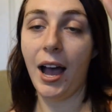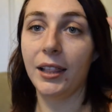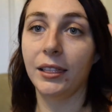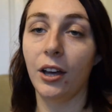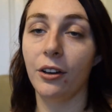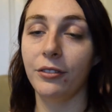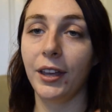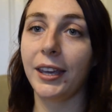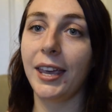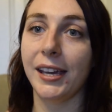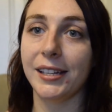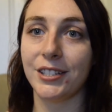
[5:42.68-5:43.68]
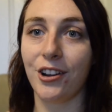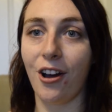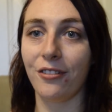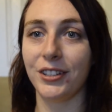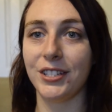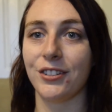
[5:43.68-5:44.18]
I love that canned
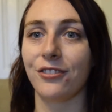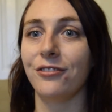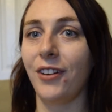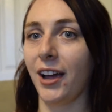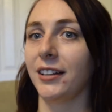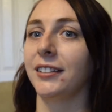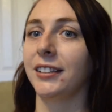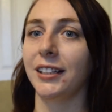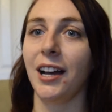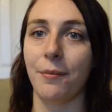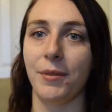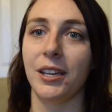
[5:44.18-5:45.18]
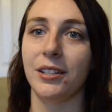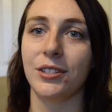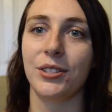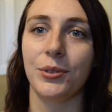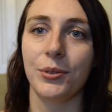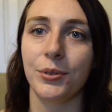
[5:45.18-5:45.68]
coffees are finally coming
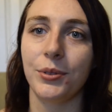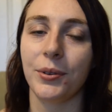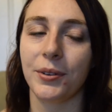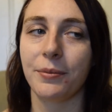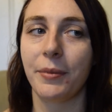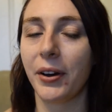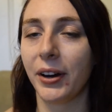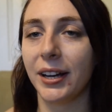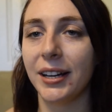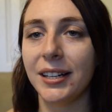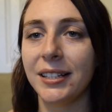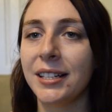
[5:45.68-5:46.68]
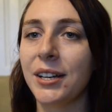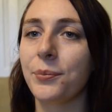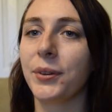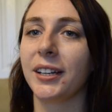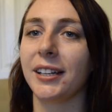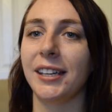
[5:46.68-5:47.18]
to North America
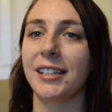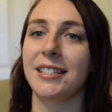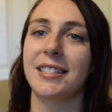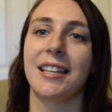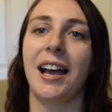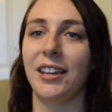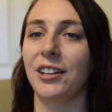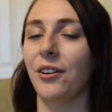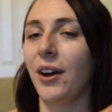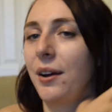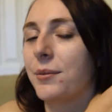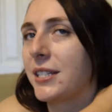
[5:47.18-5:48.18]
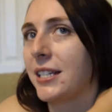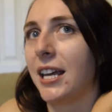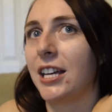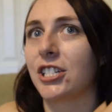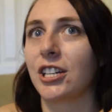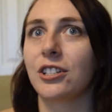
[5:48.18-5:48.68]
because, you know, I was in
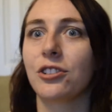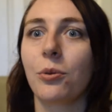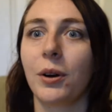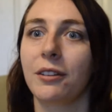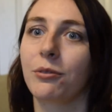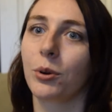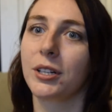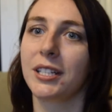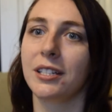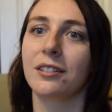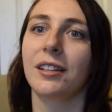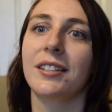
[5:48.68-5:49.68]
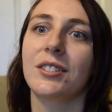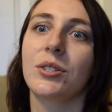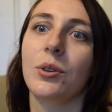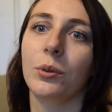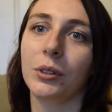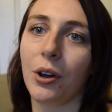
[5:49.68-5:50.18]
Asia in 2014, like
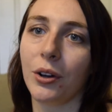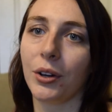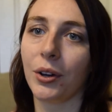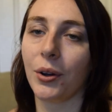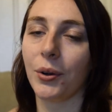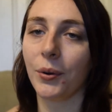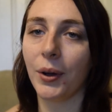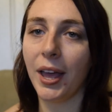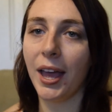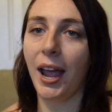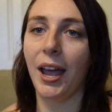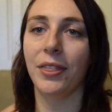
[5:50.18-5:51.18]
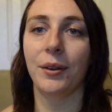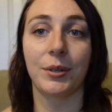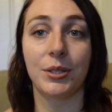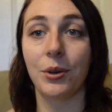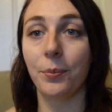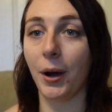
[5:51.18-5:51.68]
so long ago, and they were
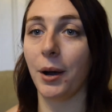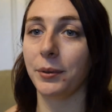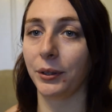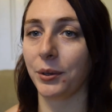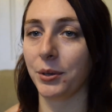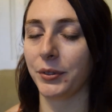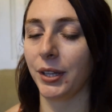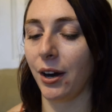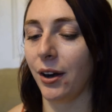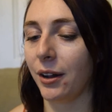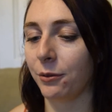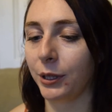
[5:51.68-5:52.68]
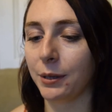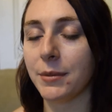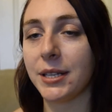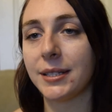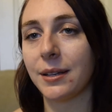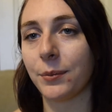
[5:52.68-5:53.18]
so popular over there, and I really
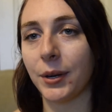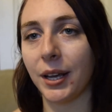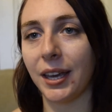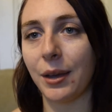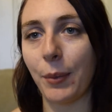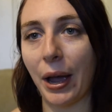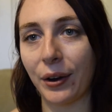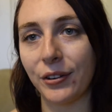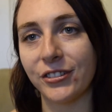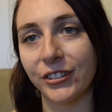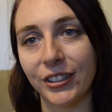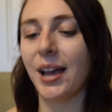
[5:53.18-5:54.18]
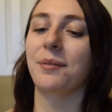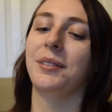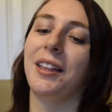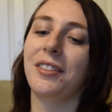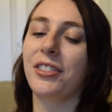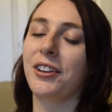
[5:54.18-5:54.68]
missed them when I came back over. I'm
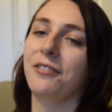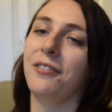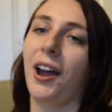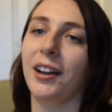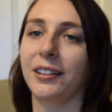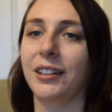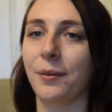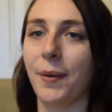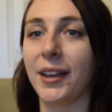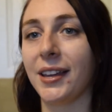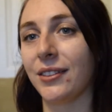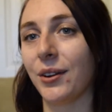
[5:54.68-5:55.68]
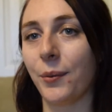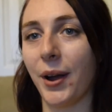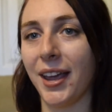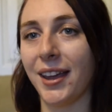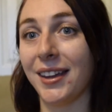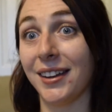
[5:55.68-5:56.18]
glad that they finally are making their
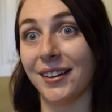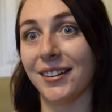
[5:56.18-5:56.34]
way here.